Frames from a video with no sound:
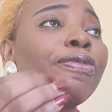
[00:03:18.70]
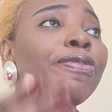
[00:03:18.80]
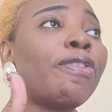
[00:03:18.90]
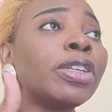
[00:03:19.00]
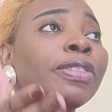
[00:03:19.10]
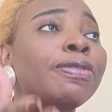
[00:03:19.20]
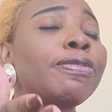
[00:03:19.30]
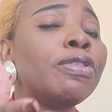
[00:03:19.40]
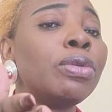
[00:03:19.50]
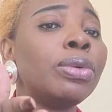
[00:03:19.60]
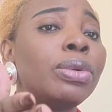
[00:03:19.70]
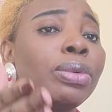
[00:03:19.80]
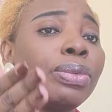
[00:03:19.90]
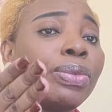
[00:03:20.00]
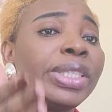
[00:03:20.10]
forceful
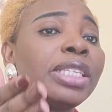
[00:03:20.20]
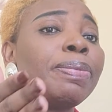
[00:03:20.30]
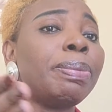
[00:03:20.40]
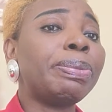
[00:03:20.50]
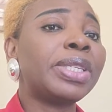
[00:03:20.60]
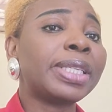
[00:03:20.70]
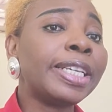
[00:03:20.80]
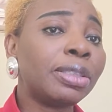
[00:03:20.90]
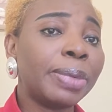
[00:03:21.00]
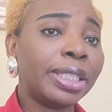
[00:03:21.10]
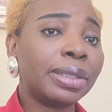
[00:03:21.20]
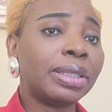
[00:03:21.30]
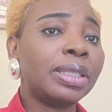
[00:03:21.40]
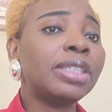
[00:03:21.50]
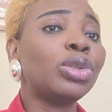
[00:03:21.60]
written statement
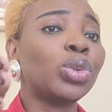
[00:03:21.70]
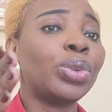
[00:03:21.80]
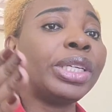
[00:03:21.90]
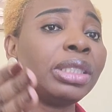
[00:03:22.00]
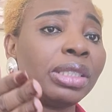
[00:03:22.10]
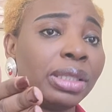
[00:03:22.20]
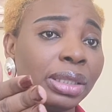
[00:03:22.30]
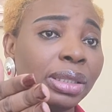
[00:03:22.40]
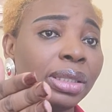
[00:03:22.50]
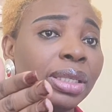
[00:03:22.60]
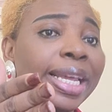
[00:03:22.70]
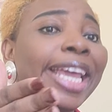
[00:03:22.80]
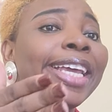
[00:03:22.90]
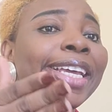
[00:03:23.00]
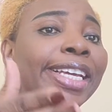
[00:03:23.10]
is written
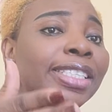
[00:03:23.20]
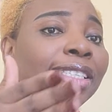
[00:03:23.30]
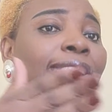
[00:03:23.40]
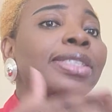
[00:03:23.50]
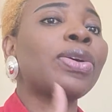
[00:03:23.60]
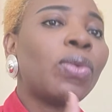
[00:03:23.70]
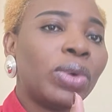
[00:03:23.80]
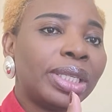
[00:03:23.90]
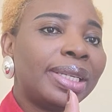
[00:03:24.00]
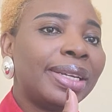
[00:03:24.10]
against someone.